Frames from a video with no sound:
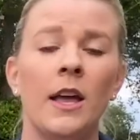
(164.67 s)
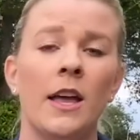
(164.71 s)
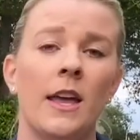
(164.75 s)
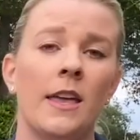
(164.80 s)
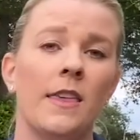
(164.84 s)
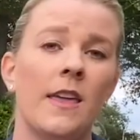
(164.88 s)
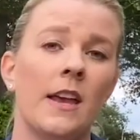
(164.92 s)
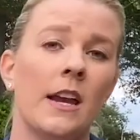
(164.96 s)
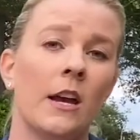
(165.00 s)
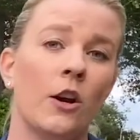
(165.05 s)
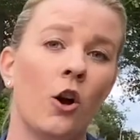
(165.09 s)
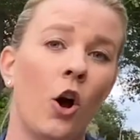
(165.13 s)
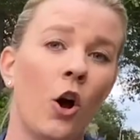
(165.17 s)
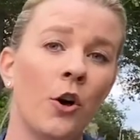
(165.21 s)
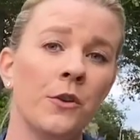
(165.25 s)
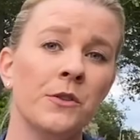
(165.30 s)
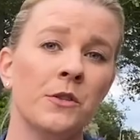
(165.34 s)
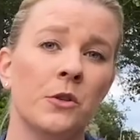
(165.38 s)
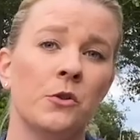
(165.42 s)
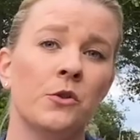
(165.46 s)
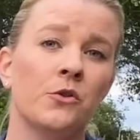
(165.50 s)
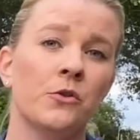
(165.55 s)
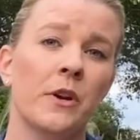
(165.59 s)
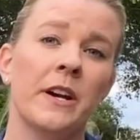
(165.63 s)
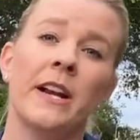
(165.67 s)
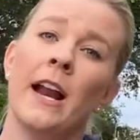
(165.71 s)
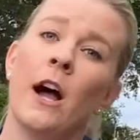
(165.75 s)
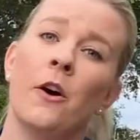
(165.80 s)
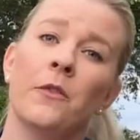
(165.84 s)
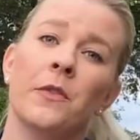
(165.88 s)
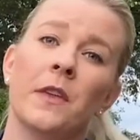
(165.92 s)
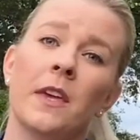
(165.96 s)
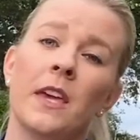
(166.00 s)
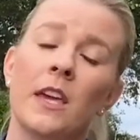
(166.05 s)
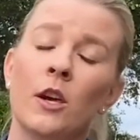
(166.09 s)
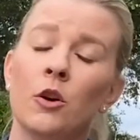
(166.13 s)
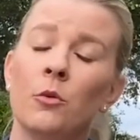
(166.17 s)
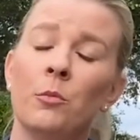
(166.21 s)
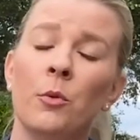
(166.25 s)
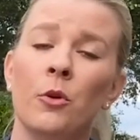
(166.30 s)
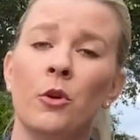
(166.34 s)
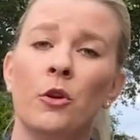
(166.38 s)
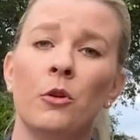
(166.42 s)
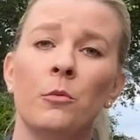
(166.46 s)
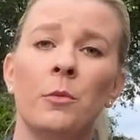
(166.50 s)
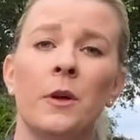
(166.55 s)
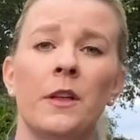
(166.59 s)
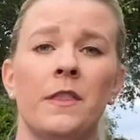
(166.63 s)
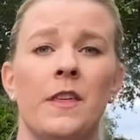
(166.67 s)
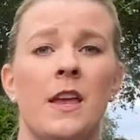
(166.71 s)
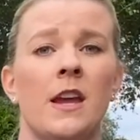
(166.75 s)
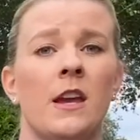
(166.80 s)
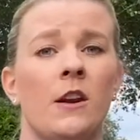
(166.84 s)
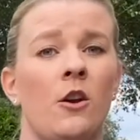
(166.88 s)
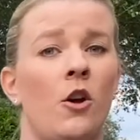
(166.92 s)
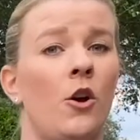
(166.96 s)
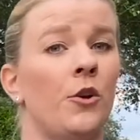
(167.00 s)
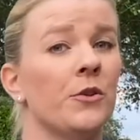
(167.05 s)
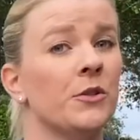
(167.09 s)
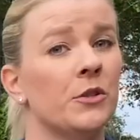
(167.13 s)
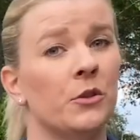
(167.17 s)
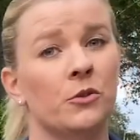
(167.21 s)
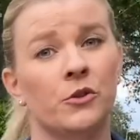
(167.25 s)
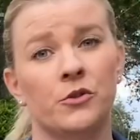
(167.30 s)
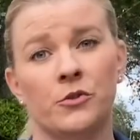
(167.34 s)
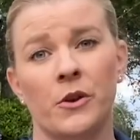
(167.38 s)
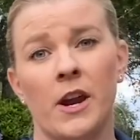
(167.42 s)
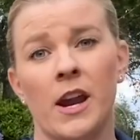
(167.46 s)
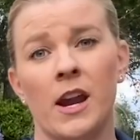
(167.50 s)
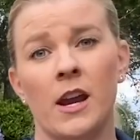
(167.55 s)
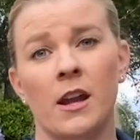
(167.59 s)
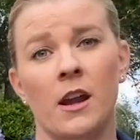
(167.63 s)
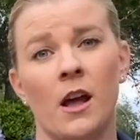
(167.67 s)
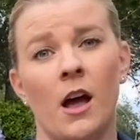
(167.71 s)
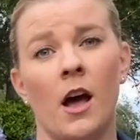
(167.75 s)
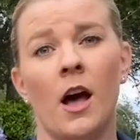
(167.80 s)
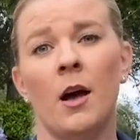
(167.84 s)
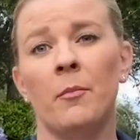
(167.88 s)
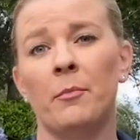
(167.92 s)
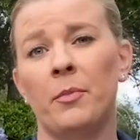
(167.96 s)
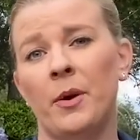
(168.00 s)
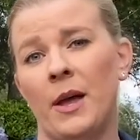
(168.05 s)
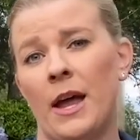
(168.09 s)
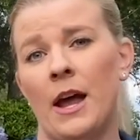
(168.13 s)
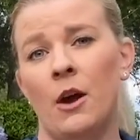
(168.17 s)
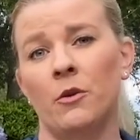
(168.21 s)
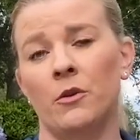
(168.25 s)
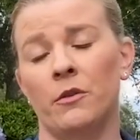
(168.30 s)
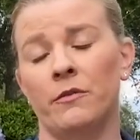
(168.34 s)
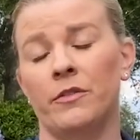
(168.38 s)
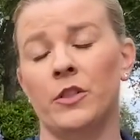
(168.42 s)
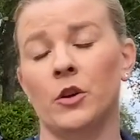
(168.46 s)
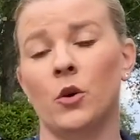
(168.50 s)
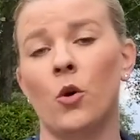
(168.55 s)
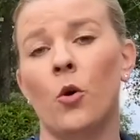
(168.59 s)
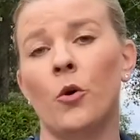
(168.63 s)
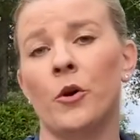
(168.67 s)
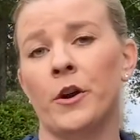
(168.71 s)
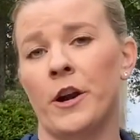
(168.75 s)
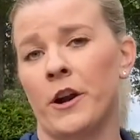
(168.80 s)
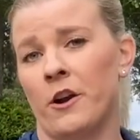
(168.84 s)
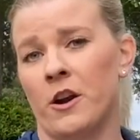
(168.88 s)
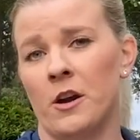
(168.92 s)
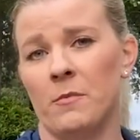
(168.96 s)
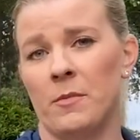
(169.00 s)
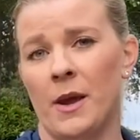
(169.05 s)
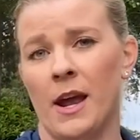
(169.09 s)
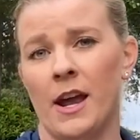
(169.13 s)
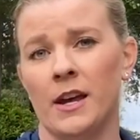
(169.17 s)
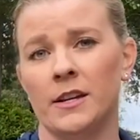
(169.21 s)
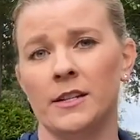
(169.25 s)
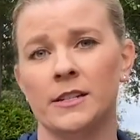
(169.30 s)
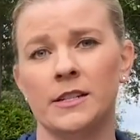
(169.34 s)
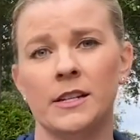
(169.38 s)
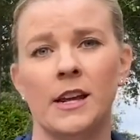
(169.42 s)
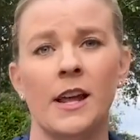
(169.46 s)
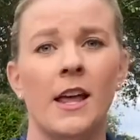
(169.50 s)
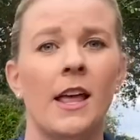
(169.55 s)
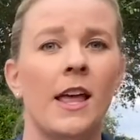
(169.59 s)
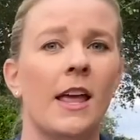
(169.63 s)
They can also drain out the heel bulb. They can also drain up out of the coronary band.